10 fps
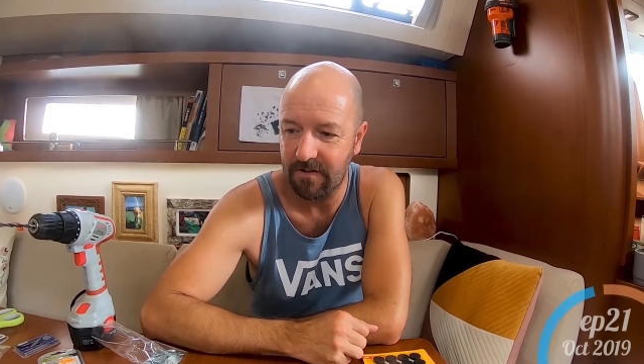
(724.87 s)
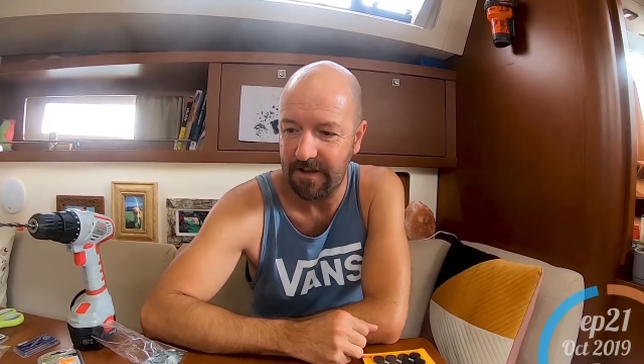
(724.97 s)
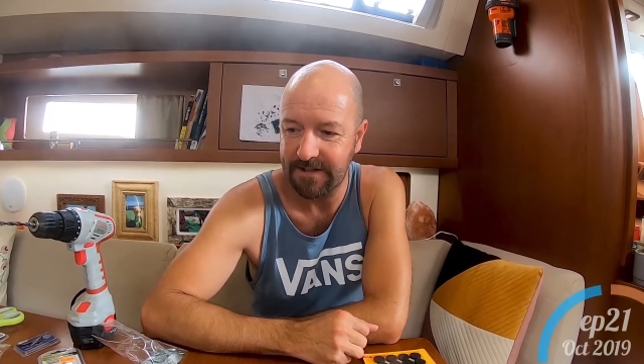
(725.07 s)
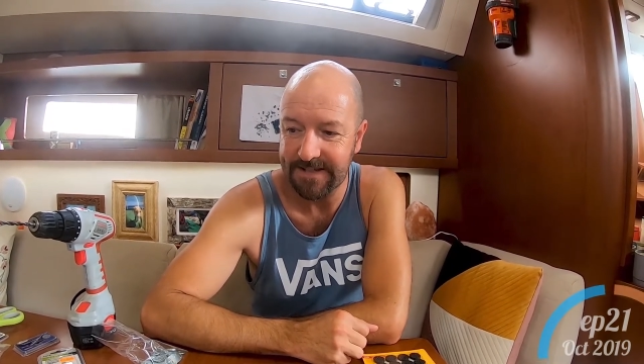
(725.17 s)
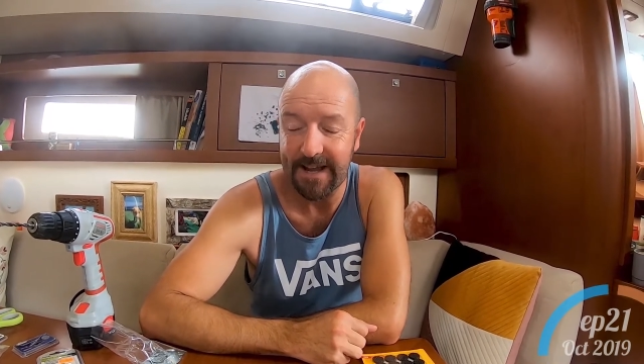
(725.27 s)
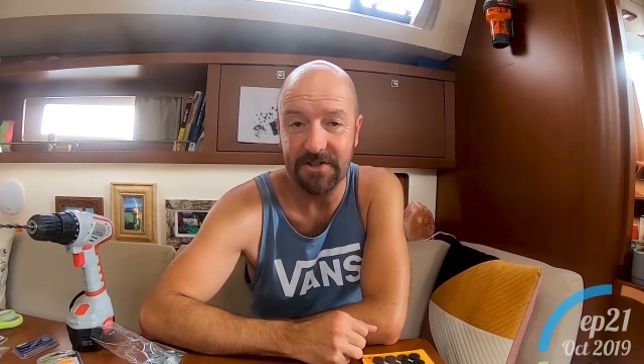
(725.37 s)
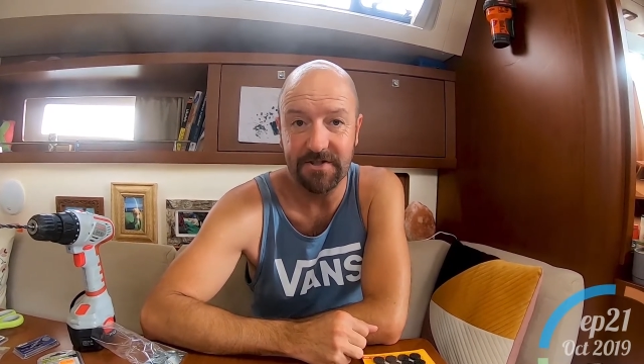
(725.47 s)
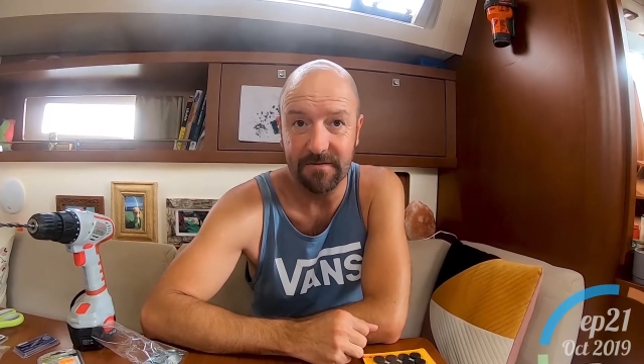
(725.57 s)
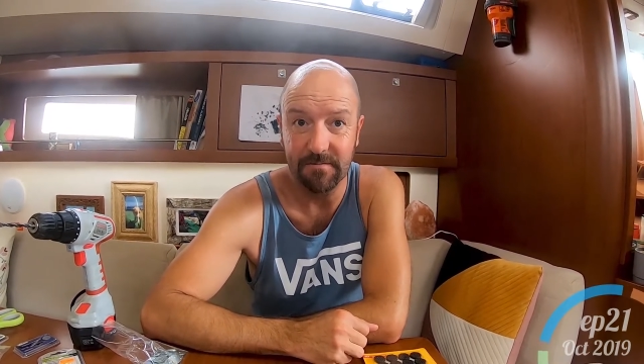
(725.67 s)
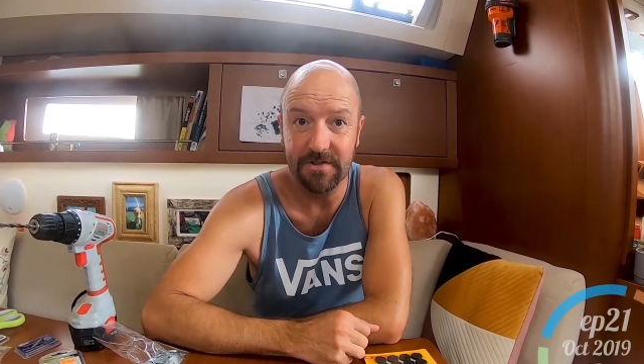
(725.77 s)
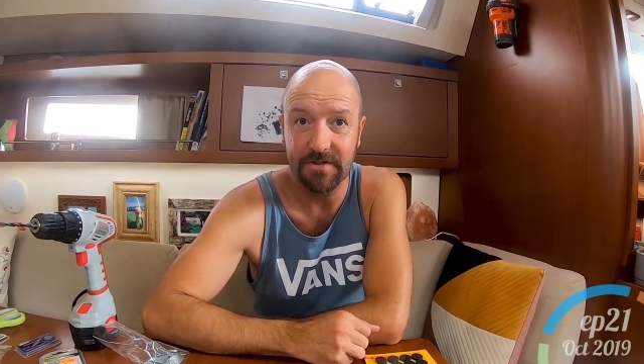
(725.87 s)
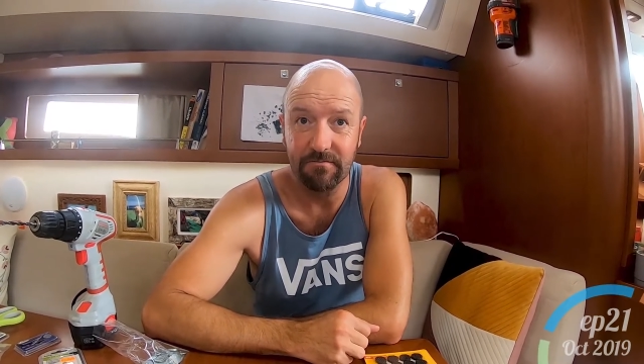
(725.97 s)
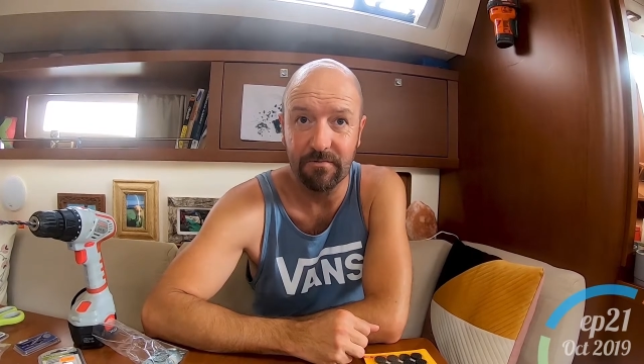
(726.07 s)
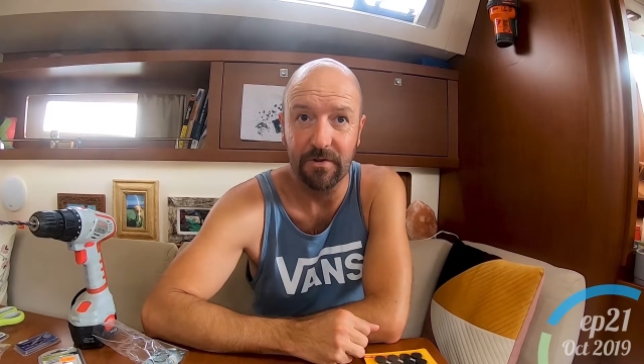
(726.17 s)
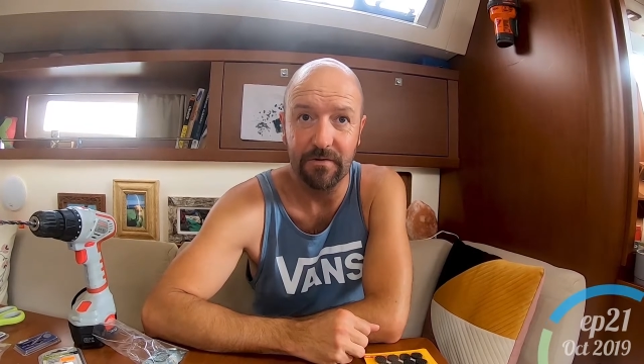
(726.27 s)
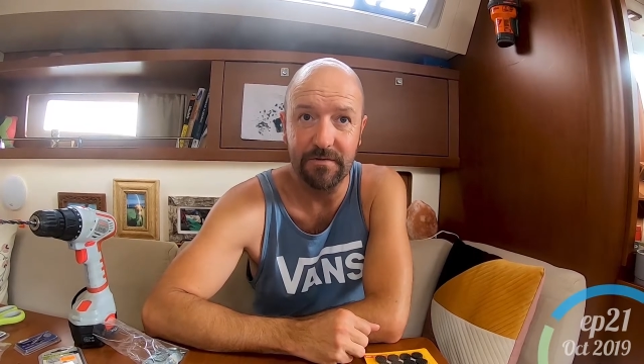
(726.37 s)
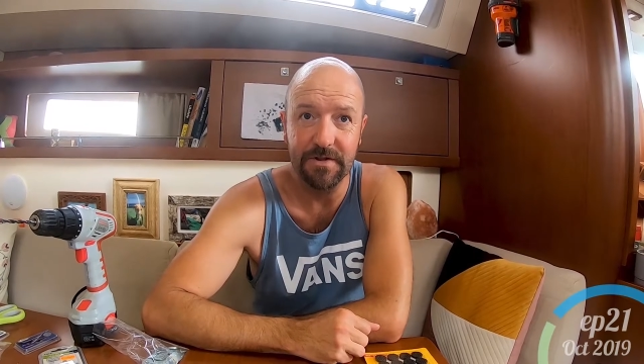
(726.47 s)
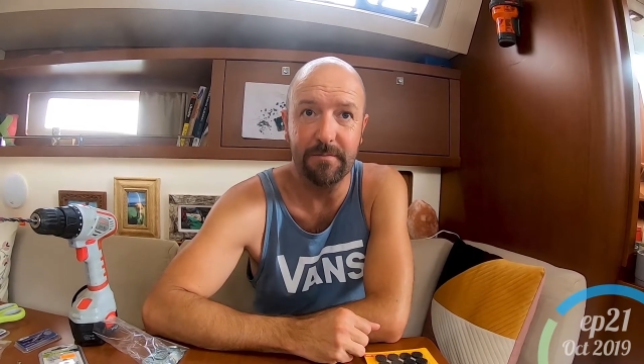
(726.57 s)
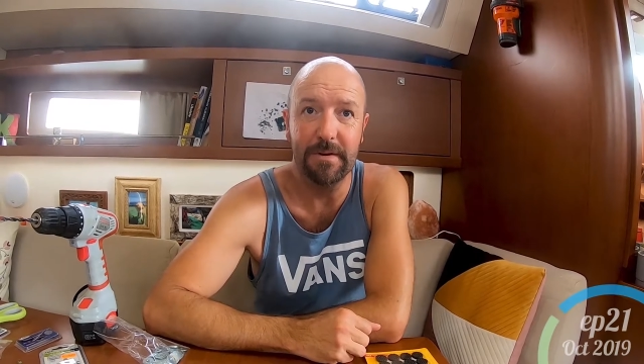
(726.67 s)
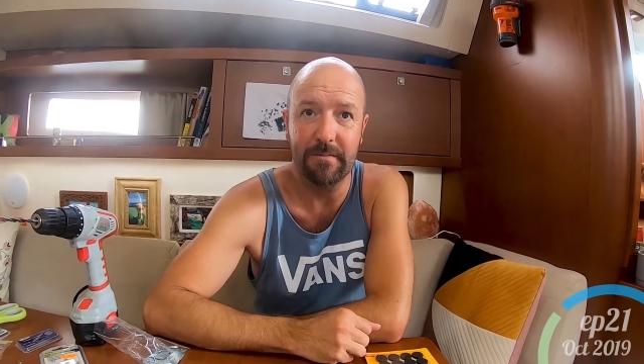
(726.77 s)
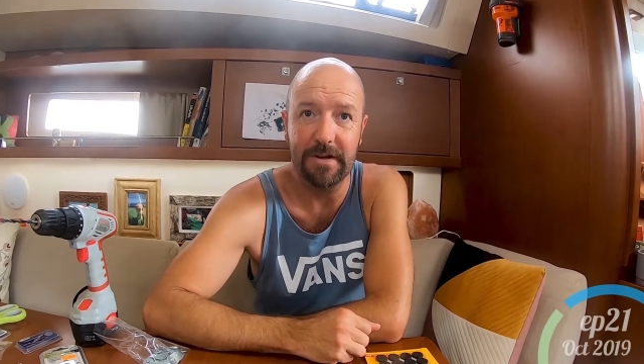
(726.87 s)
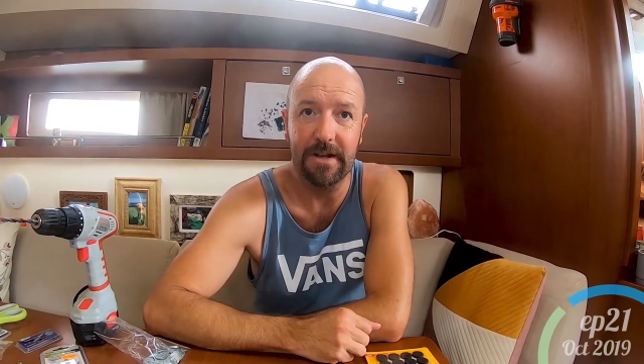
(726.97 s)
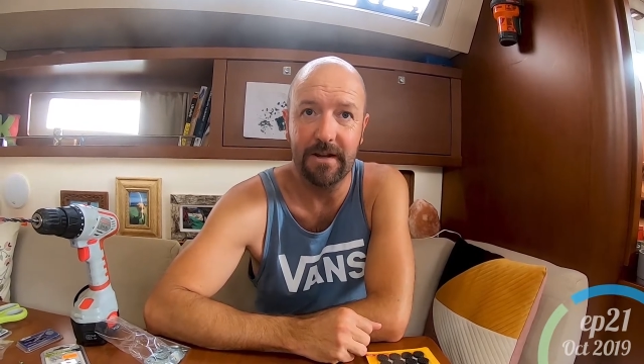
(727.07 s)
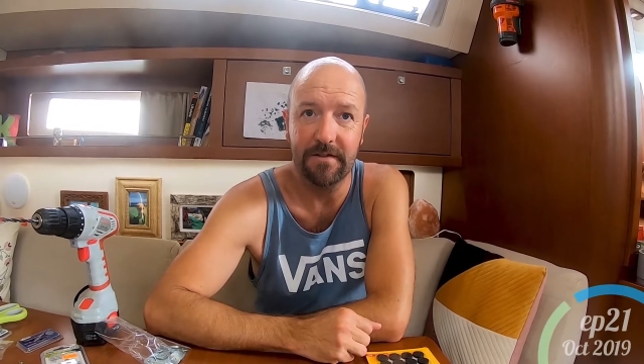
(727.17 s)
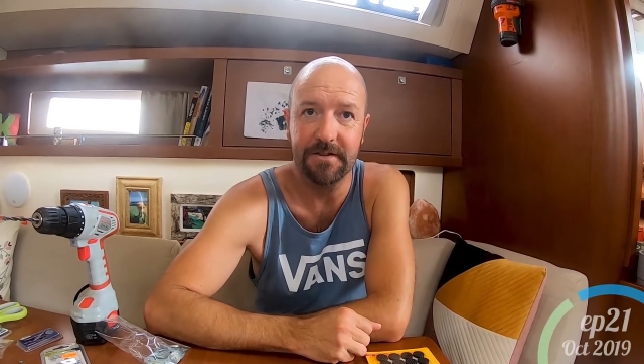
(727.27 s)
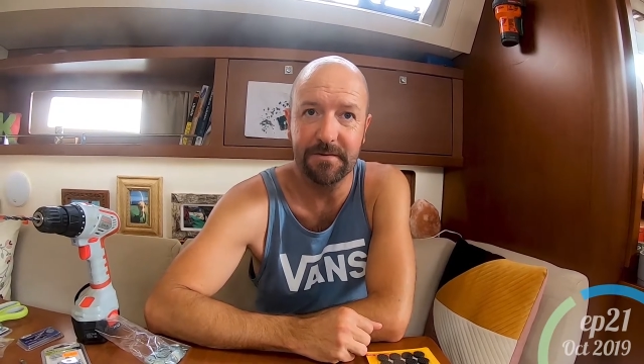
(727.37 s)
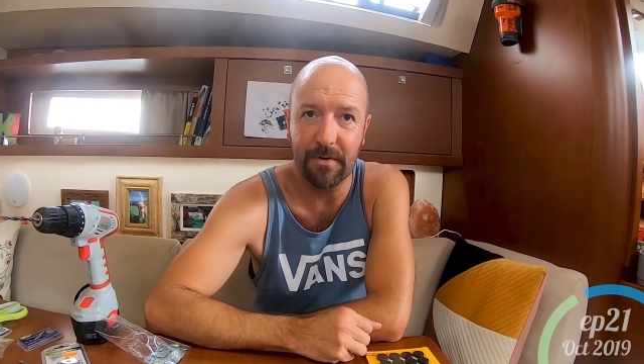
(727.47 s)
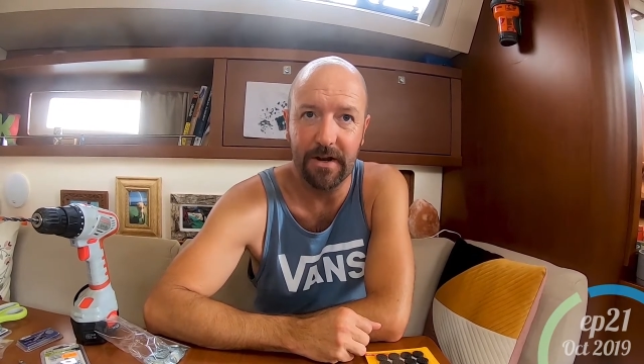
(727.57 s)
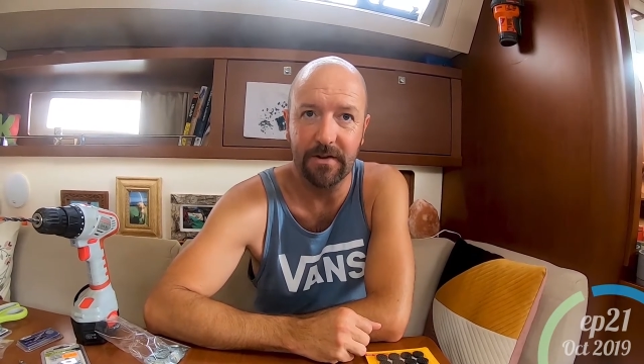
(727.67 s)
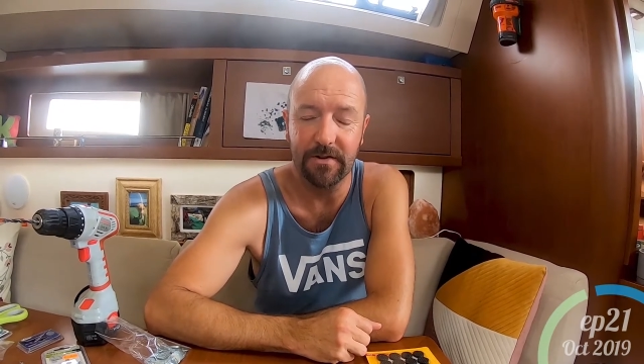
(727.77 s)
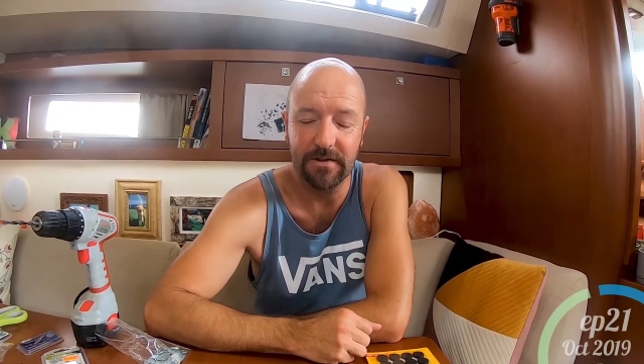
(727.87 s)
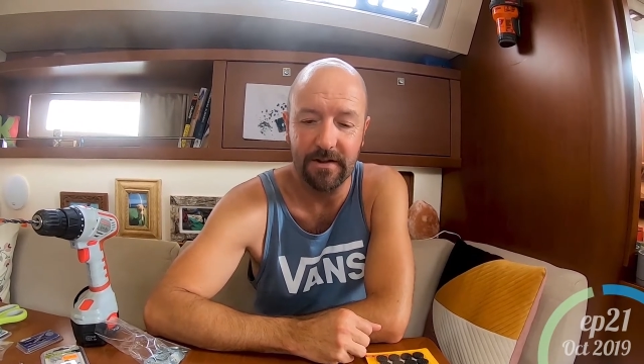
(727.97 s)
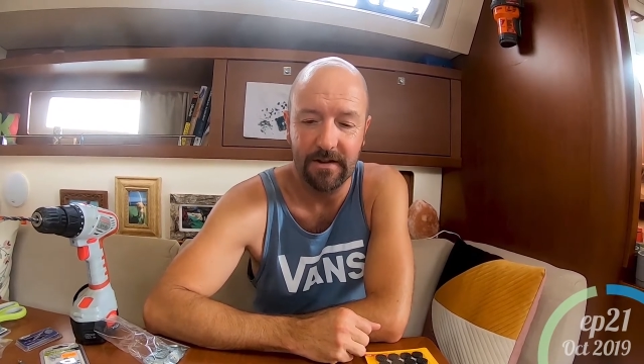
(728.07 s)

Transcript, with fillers: attach them to the roof, to the bimini and the spray hood.